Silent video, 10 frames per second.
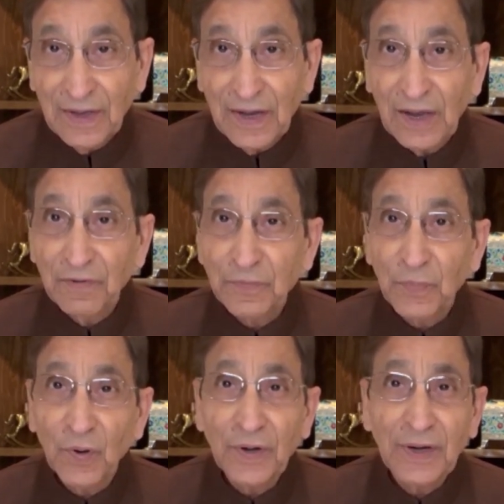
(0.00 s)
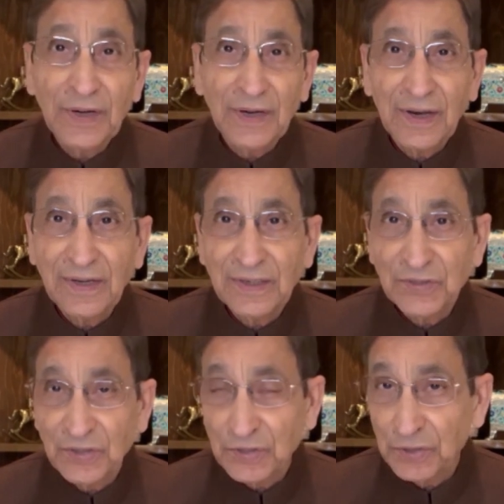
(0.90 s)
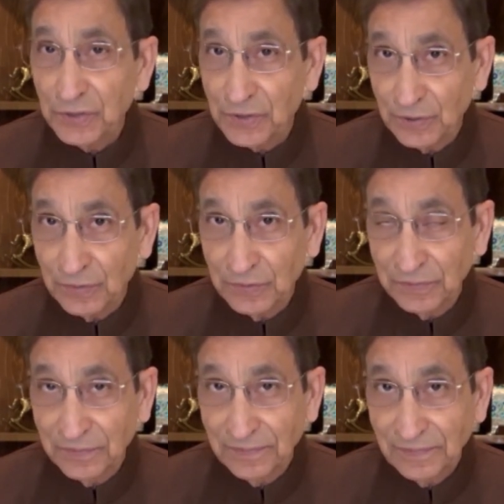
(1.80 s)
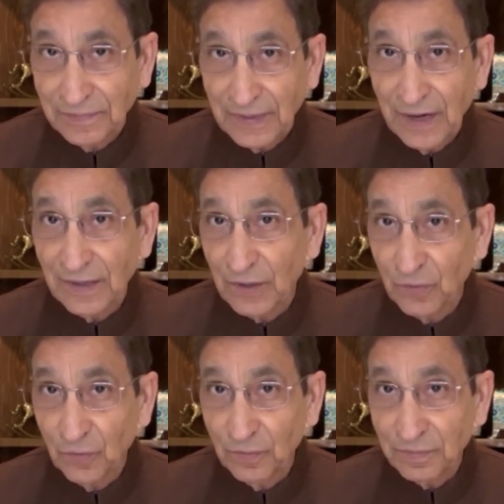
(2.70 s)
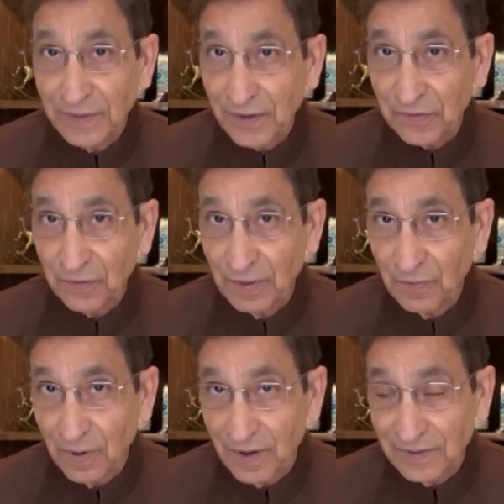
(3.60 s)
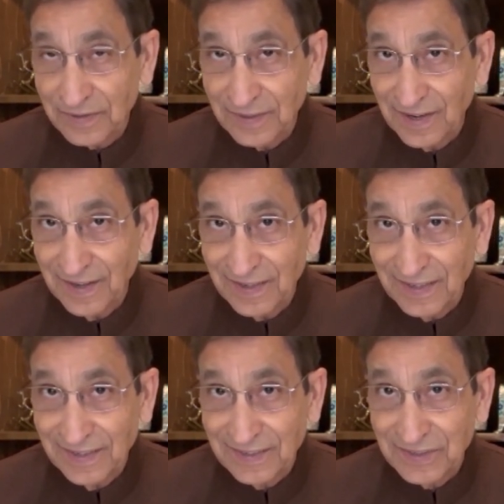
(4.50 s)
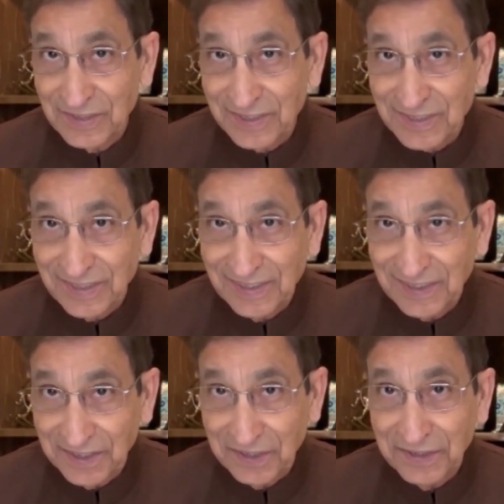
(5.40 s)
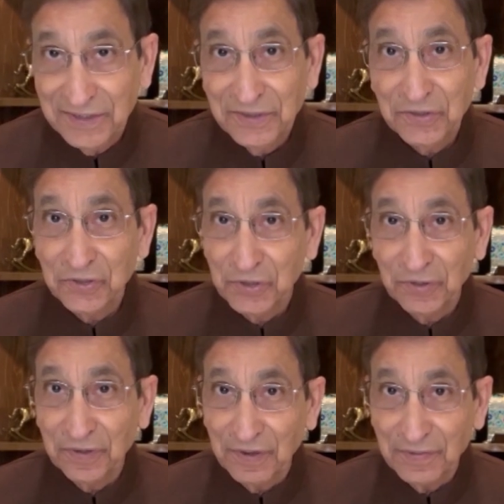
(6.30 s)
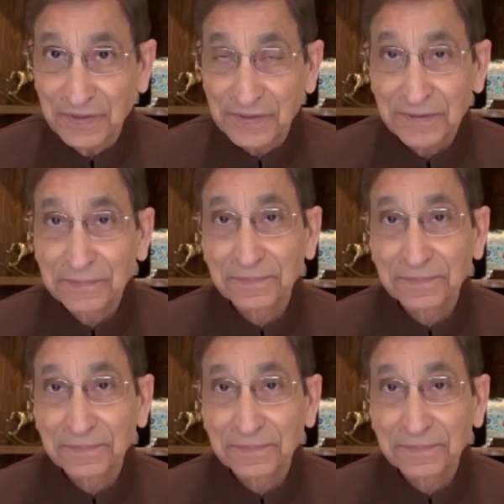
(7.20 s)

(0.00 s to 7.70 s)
I was born in 1962 and the room next to me was 1963, Joan Rivers.